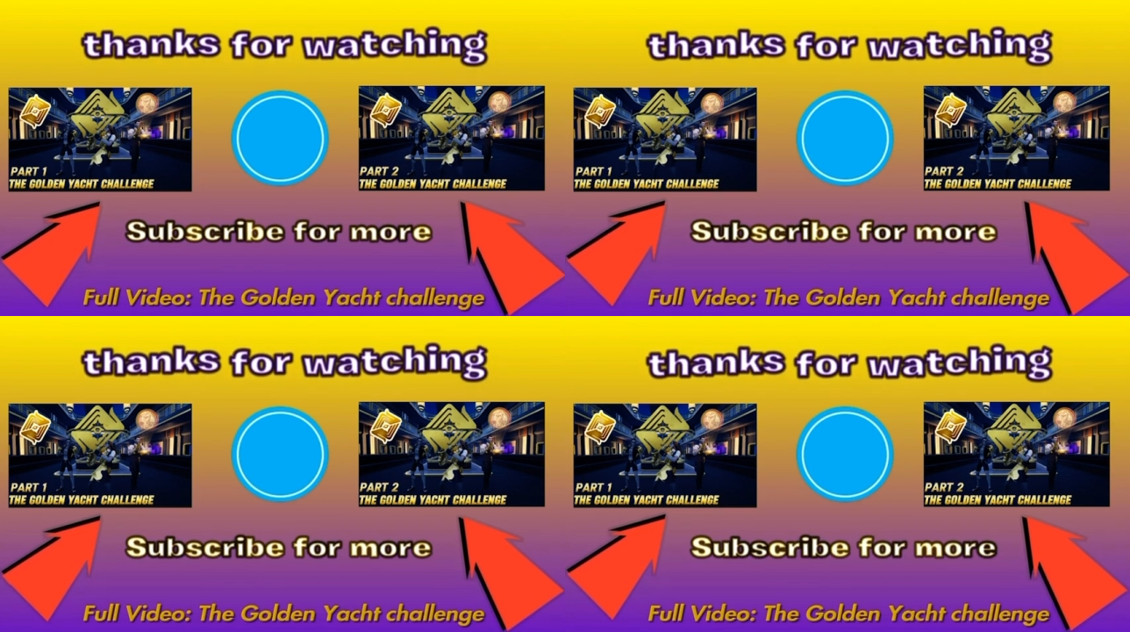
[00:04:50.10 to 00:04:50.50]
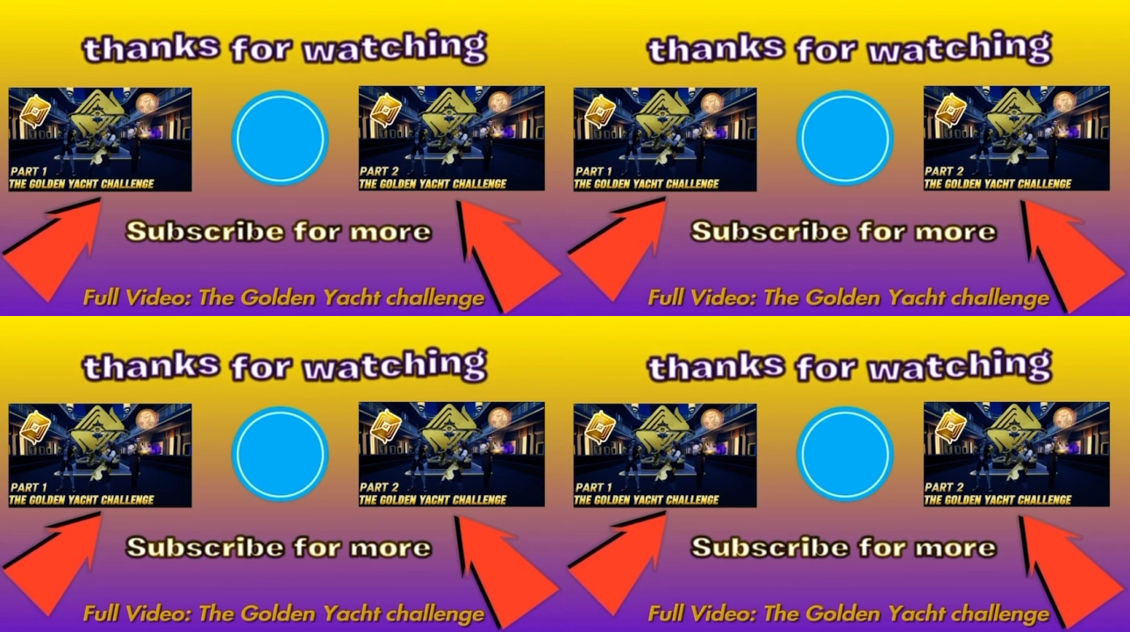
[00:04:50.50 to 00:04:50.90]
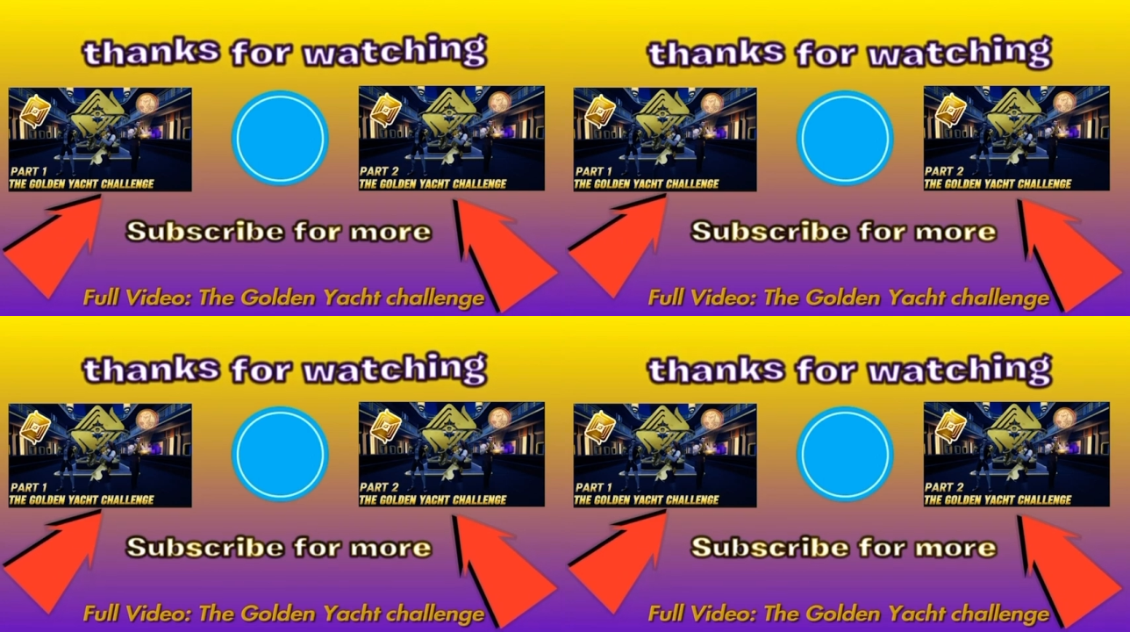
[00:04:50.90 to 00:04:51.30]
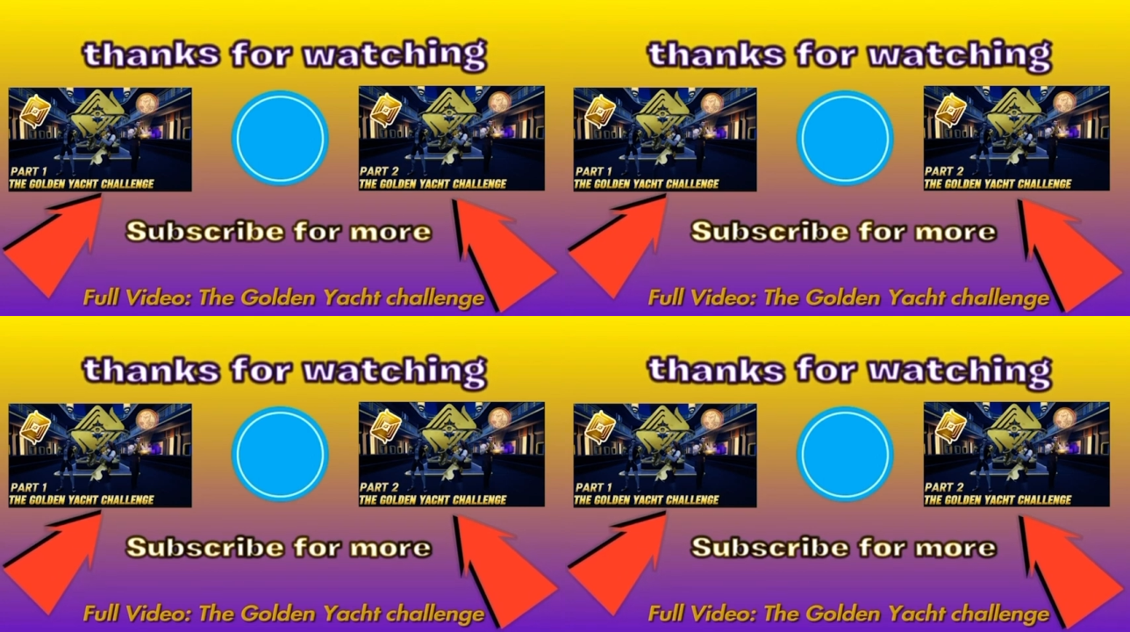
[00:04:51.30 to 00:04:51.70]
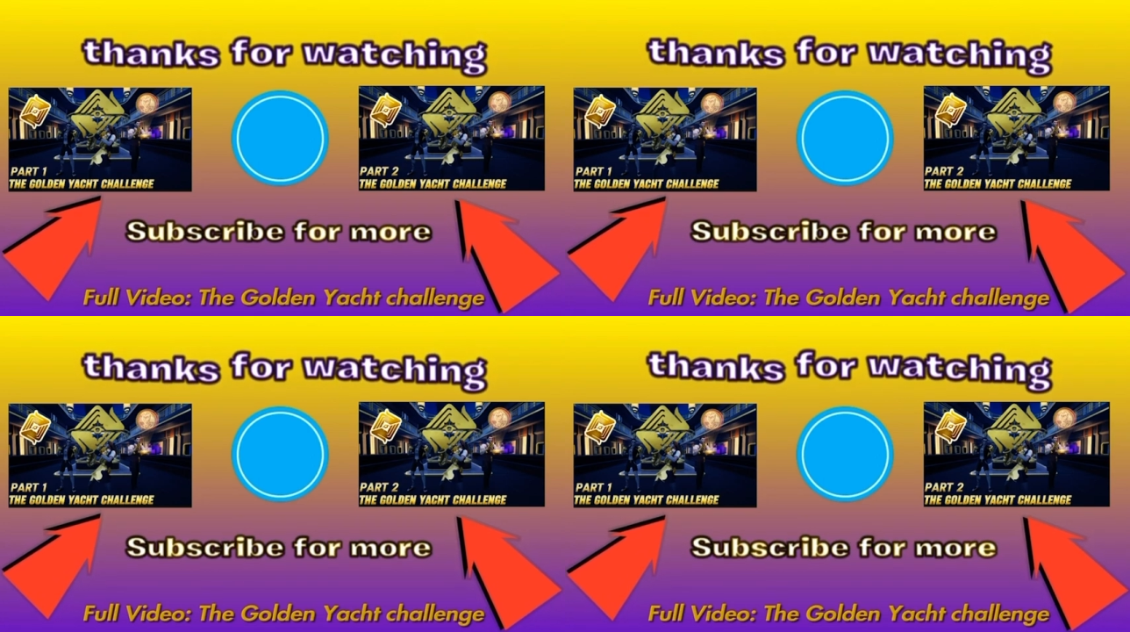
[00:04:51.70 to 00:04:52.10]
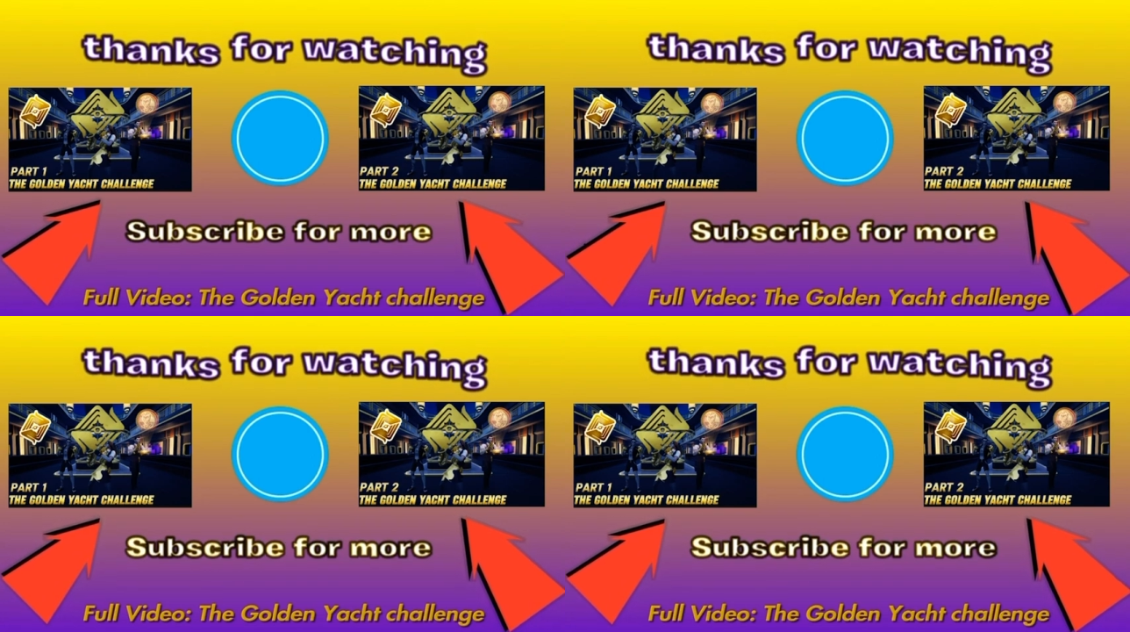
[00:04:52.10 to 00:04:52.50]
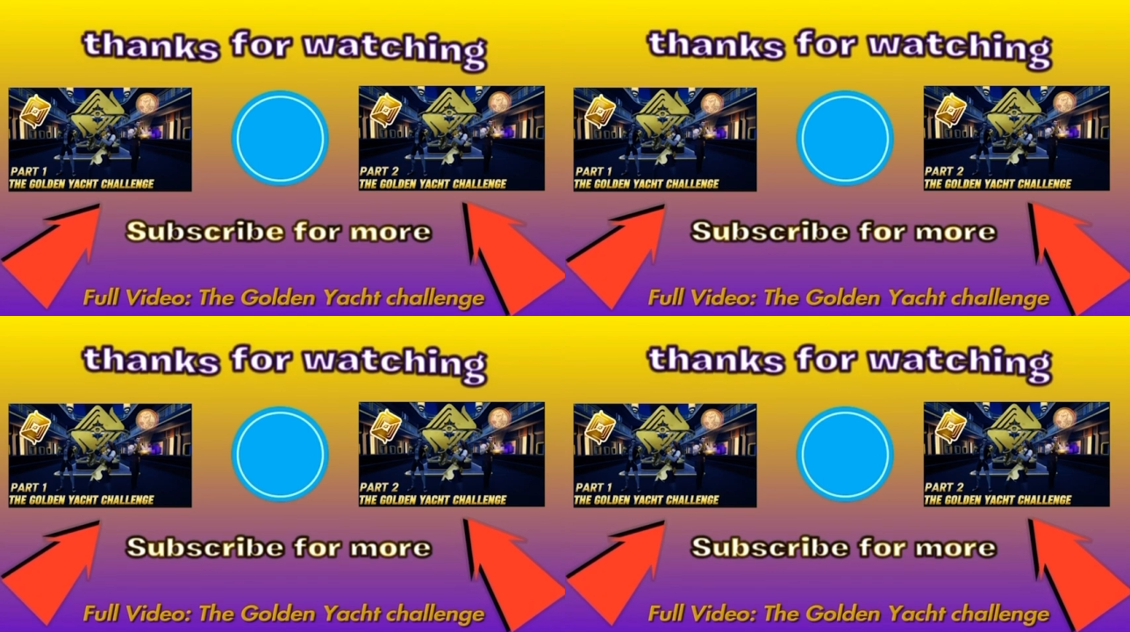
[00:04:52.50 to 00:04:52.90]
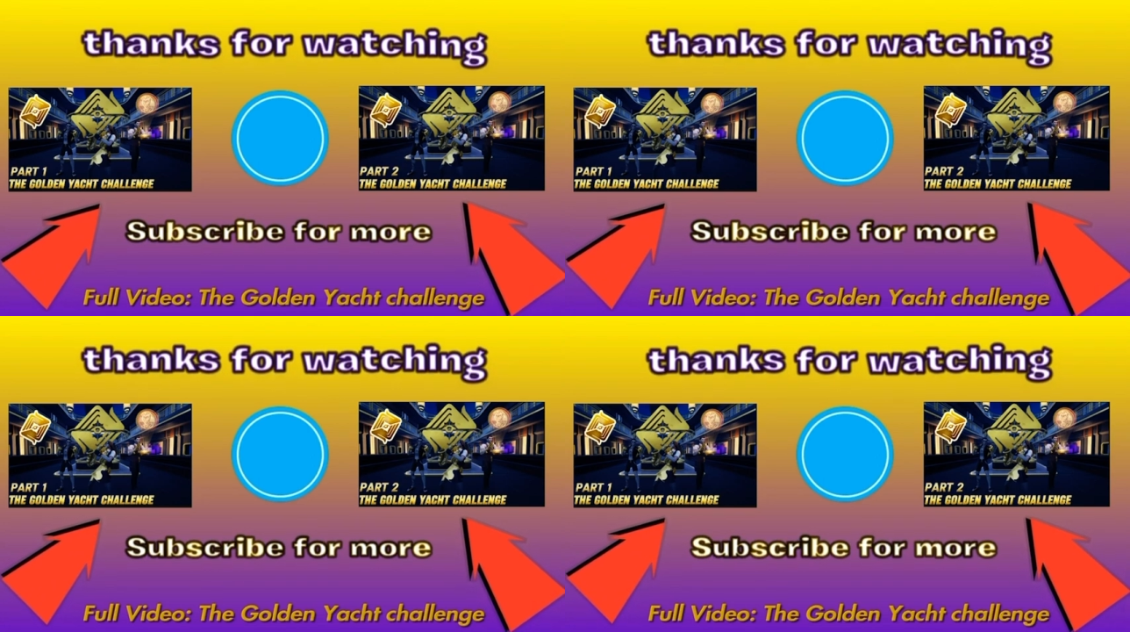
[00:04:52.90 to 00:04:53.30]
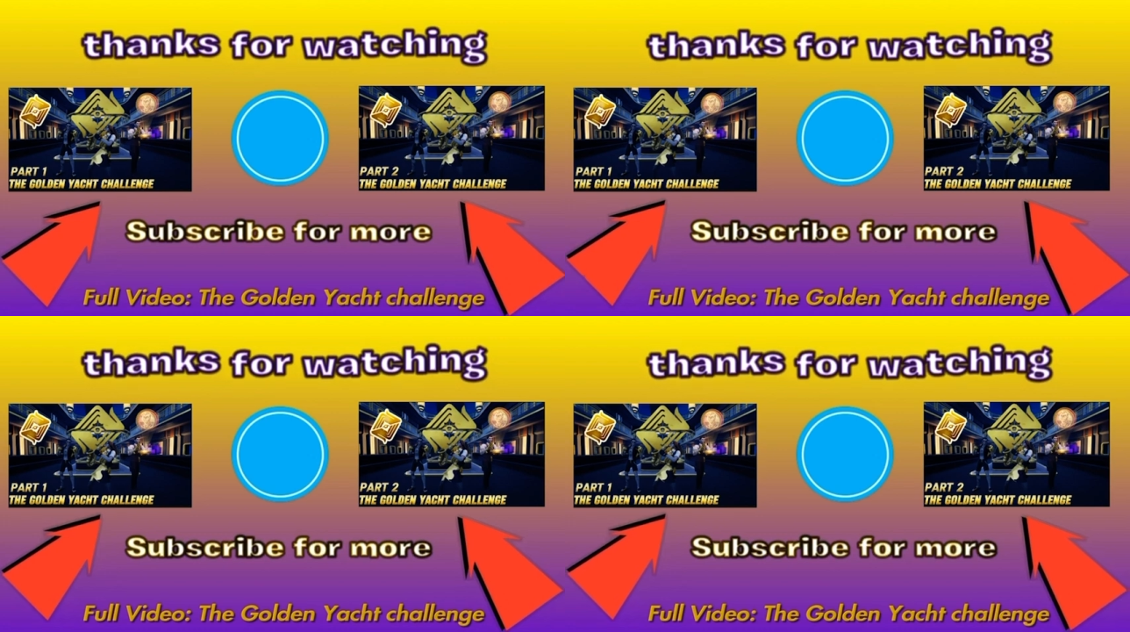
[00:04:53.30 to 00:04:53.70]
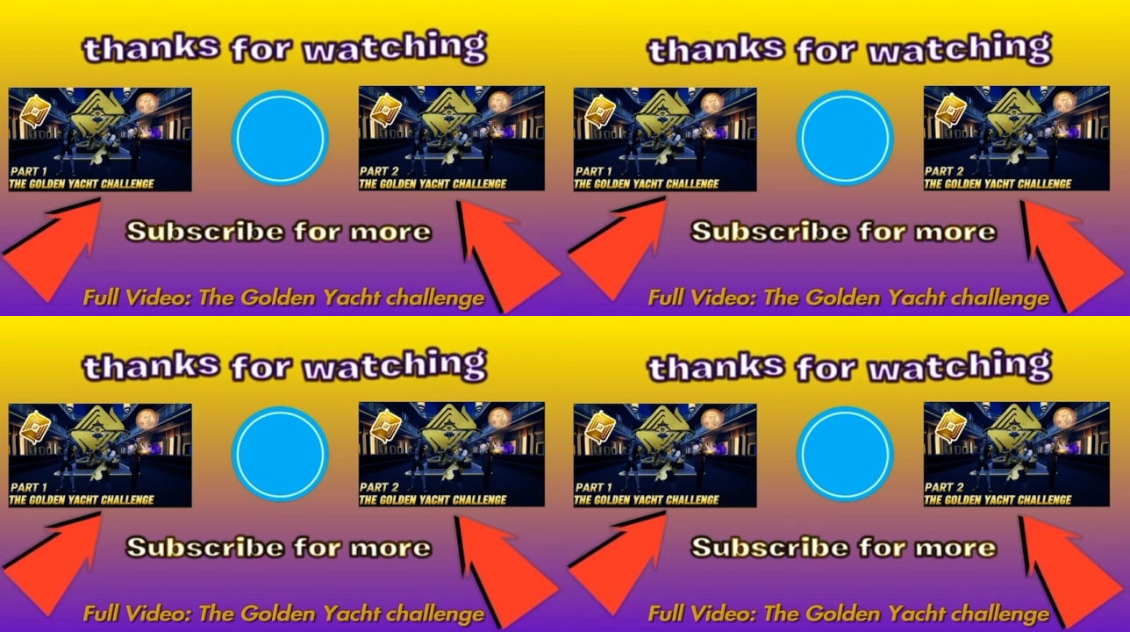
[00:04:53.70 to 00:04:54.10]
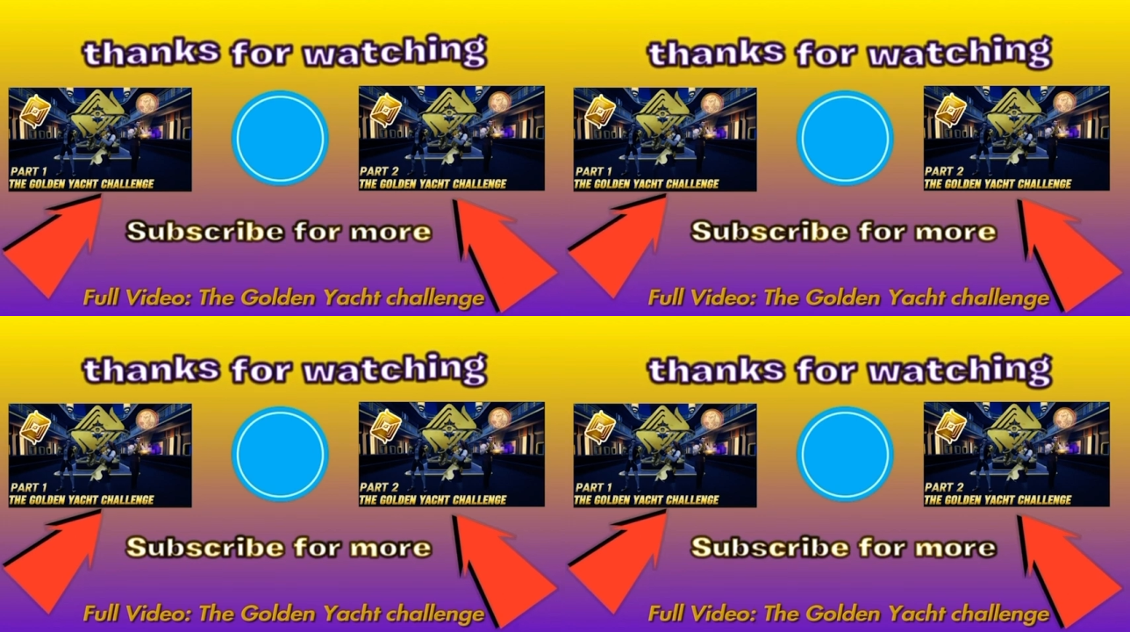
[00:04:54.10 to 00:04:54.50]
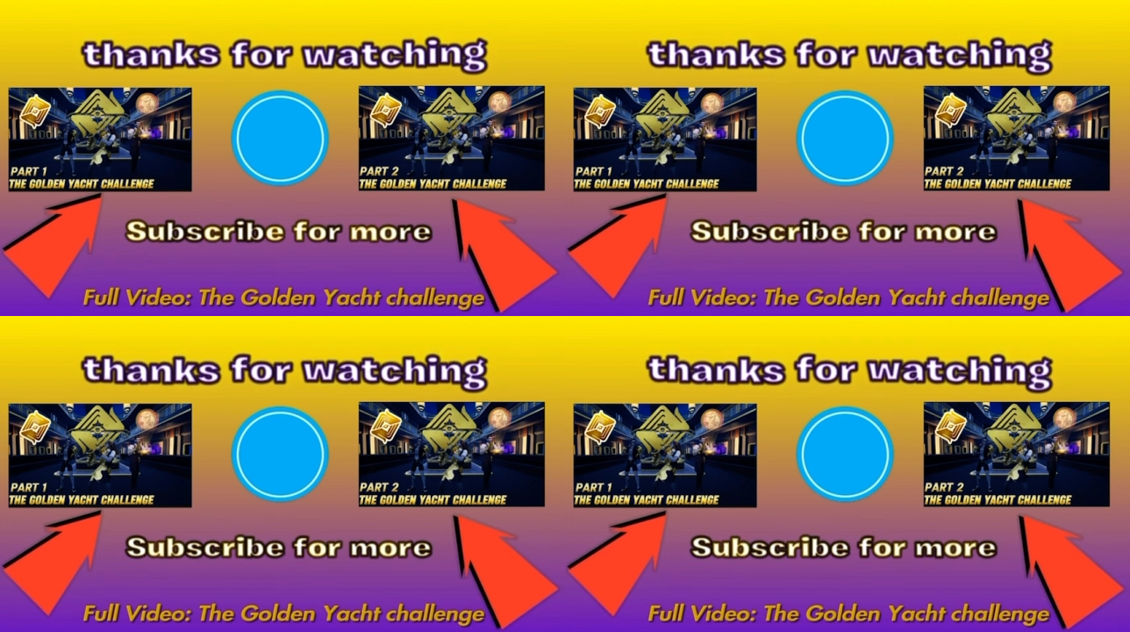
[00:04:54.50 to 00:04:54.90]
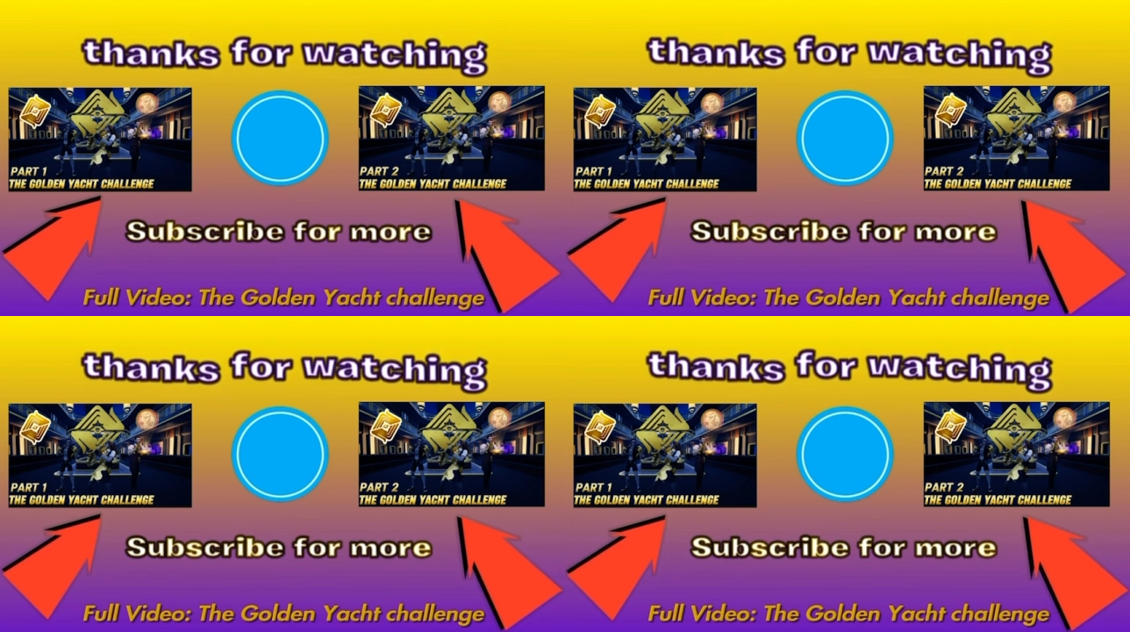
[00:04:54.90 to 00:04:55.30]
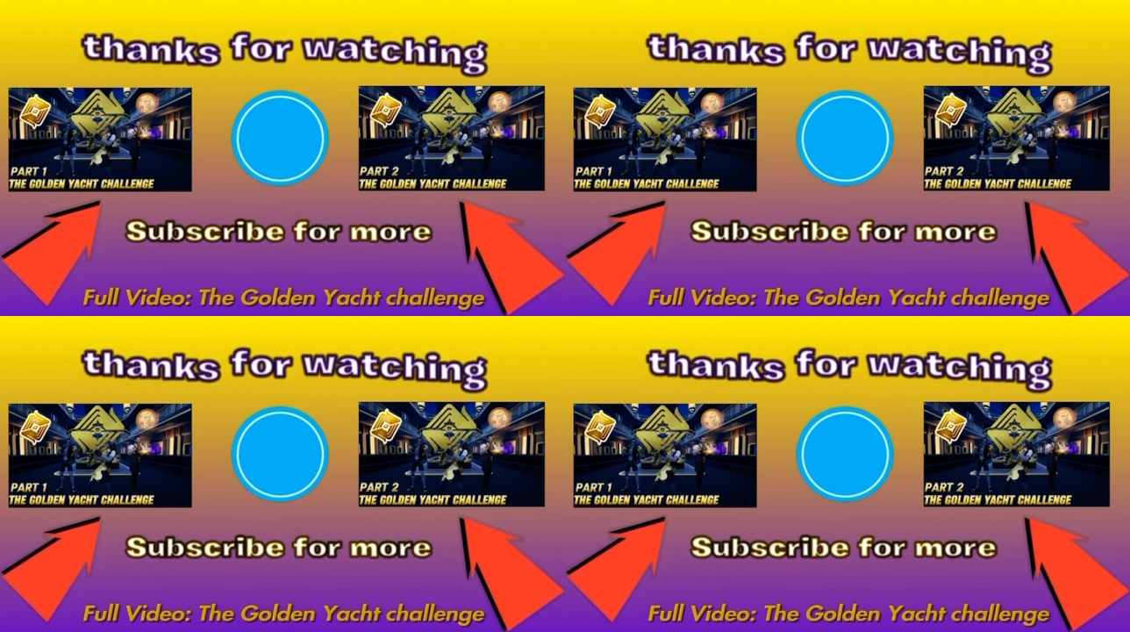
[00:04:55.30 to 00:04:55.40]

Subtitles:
No face is visible, so there are no lips to read.